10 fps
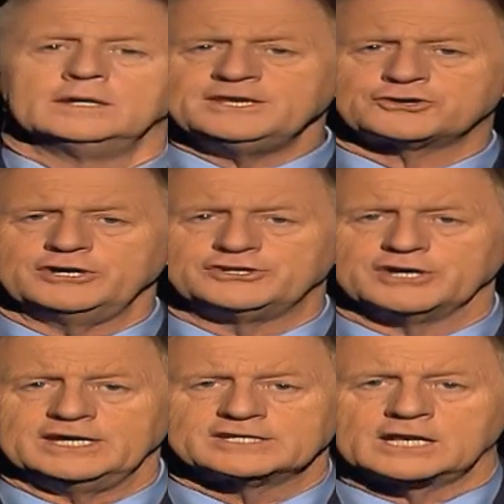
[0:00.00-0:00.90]
This
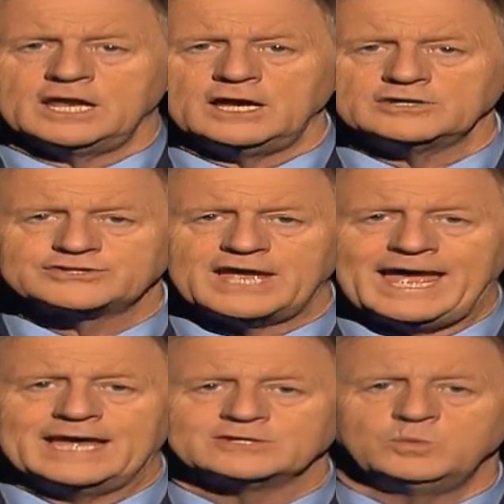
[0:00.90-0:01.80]
creature is classed
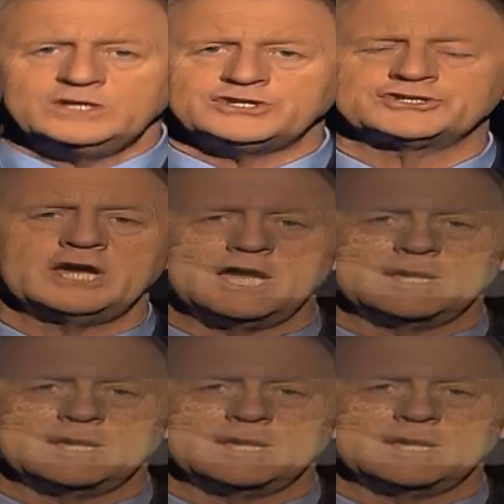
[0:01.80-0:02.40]
as which